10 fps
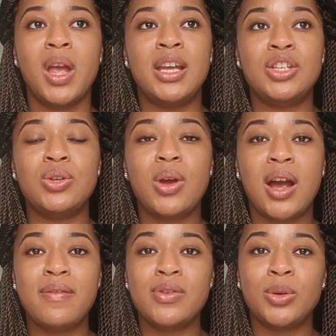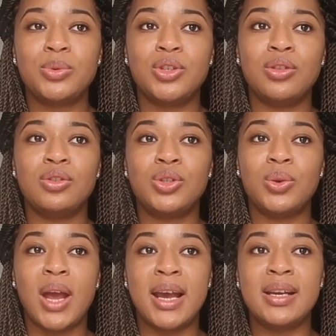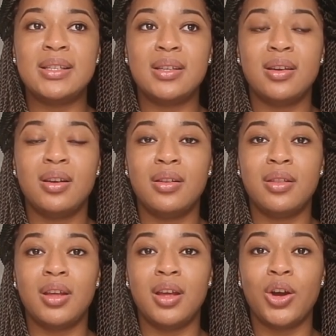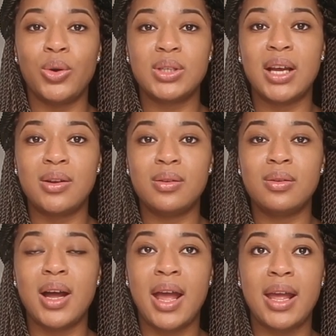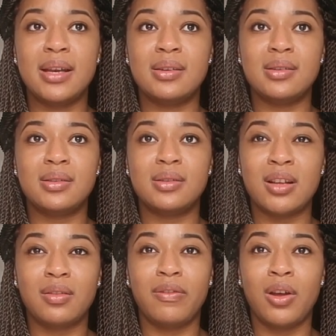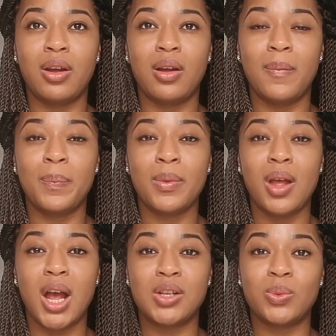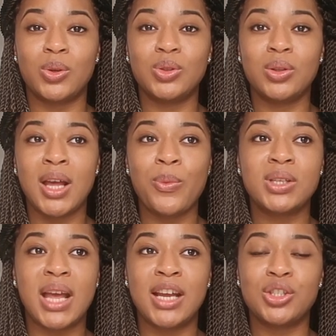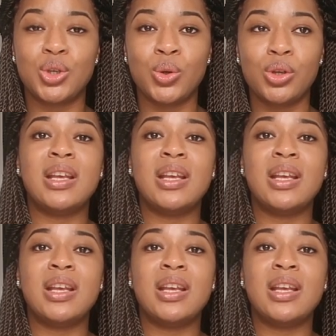They do have an option to add the hotel and transfer as well to that, which I took.